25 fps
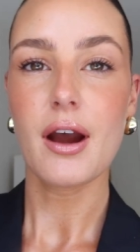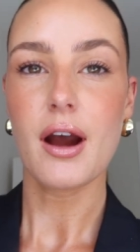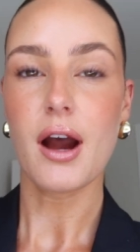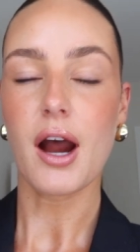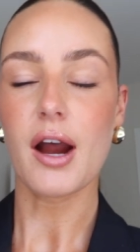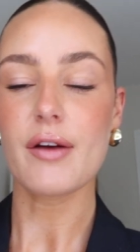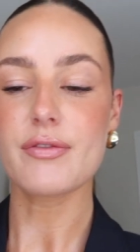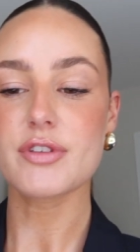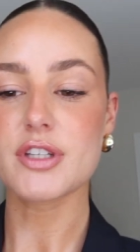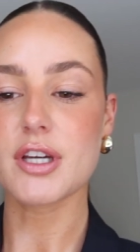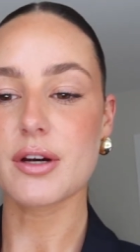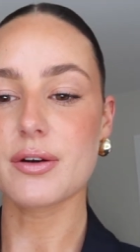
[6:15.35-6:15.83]
I
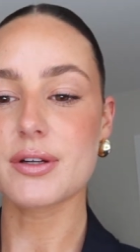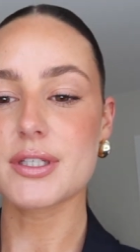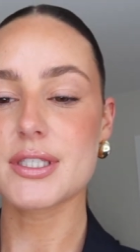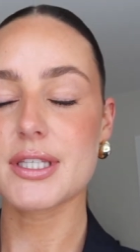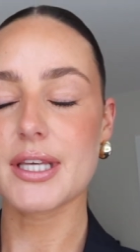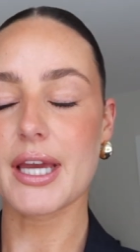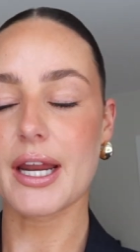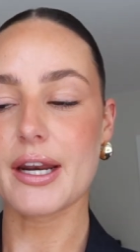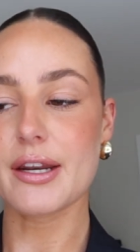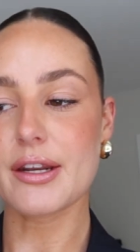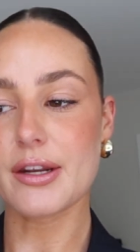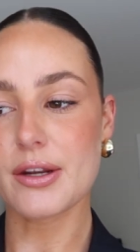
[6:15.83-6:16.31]
have to go into the
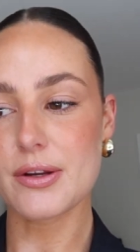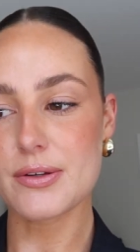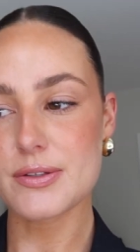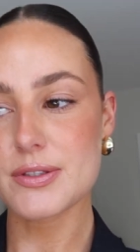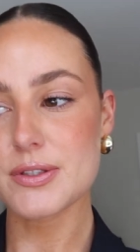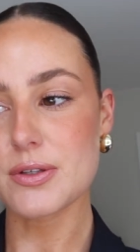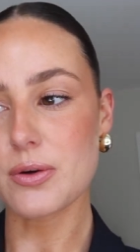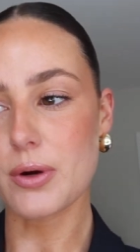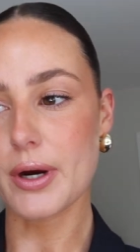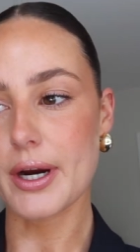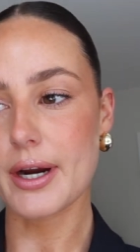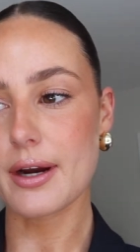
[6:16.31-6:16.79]
Canada Goose
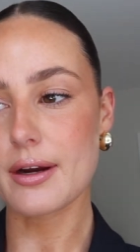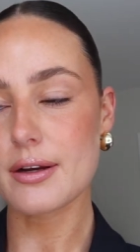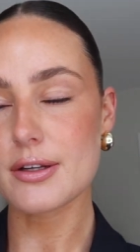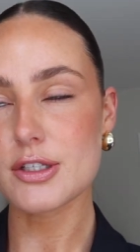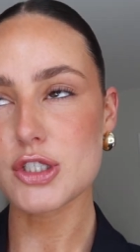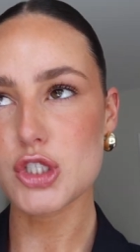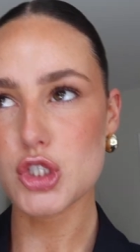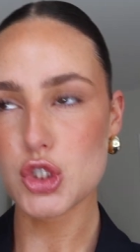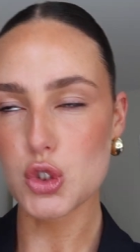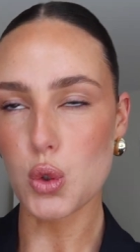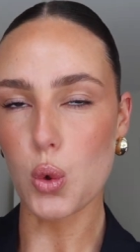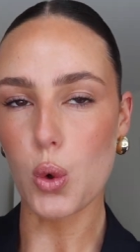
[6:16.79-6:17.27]
store,
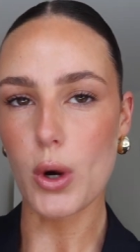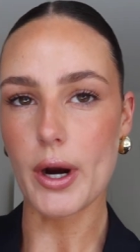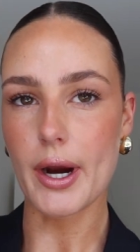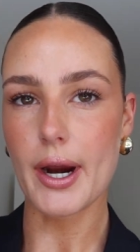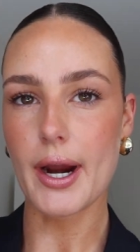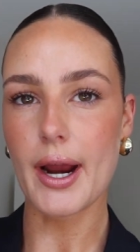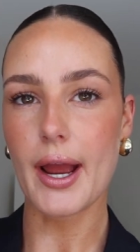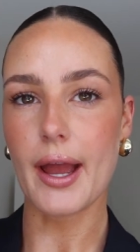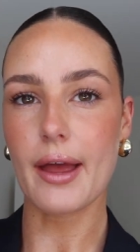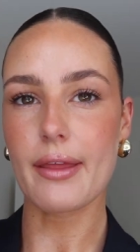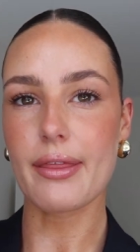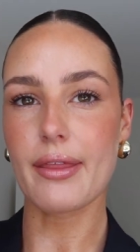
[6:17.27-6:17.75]

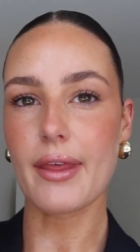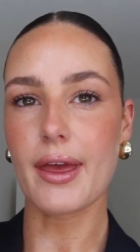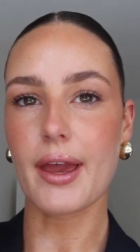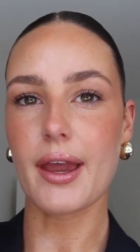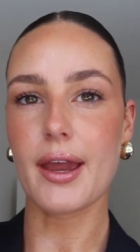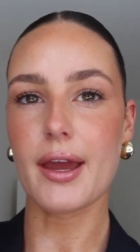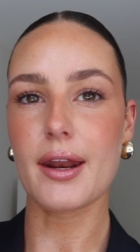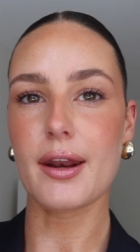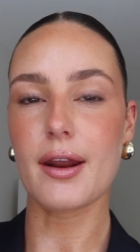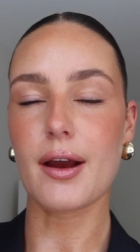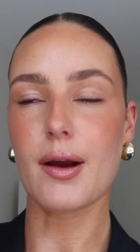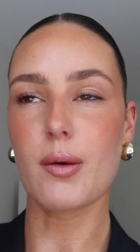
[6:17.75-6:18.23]
store and
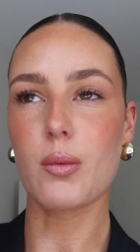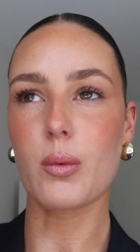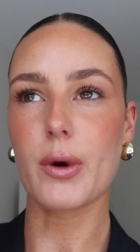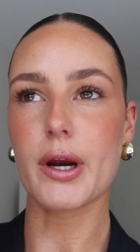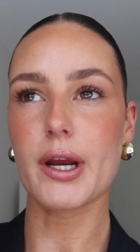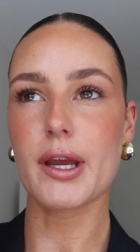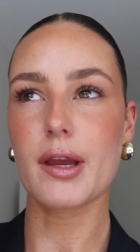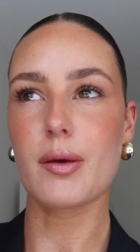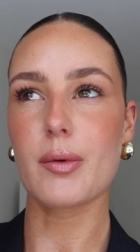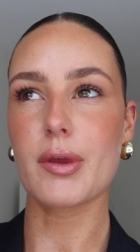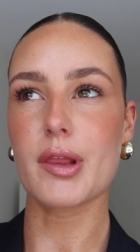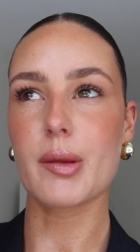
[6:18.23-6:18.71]
then I'm
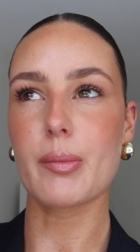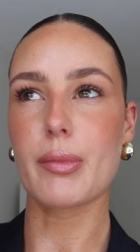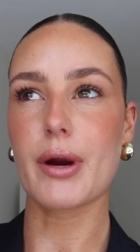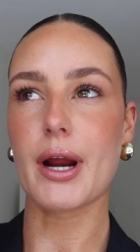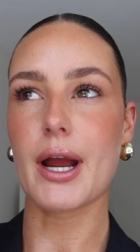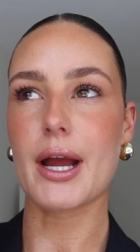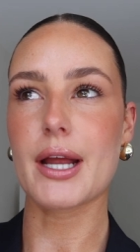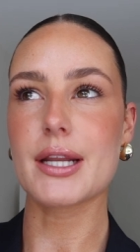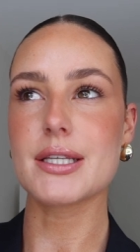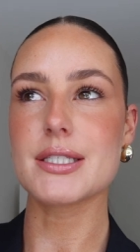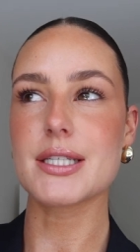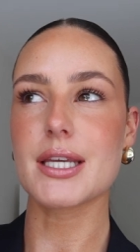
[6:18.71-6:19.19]
working with the
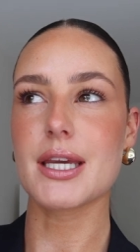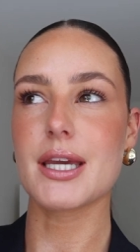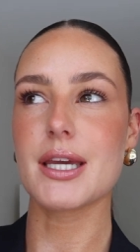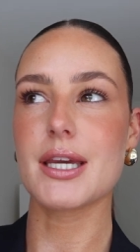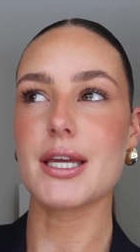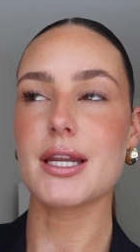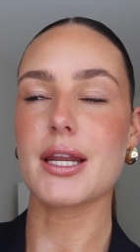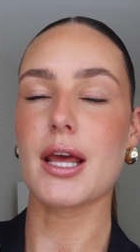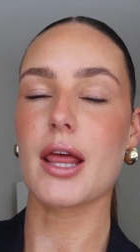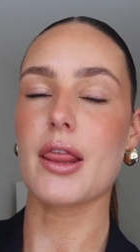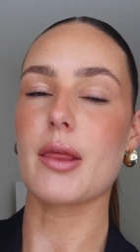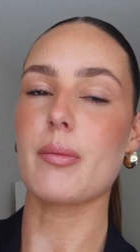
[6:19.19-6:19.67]
brand
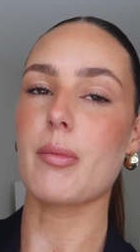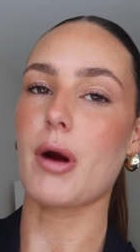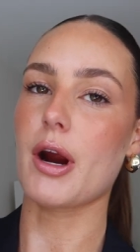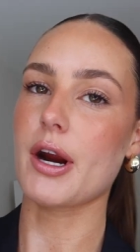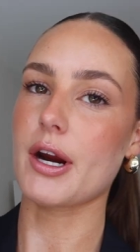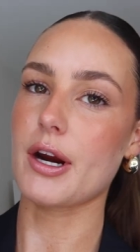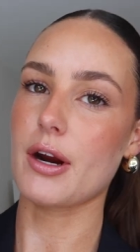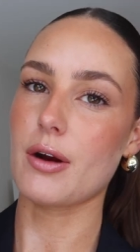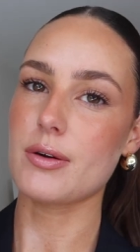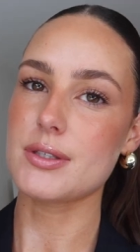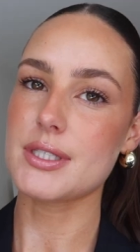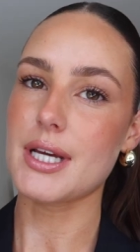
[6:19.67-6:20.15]
in the
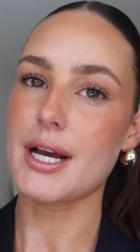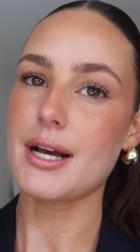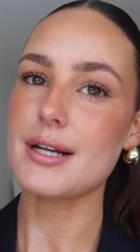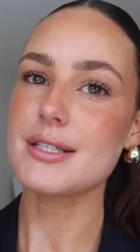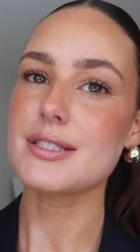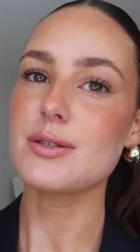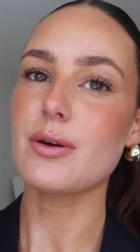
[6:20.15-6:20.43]
Marker Hotel.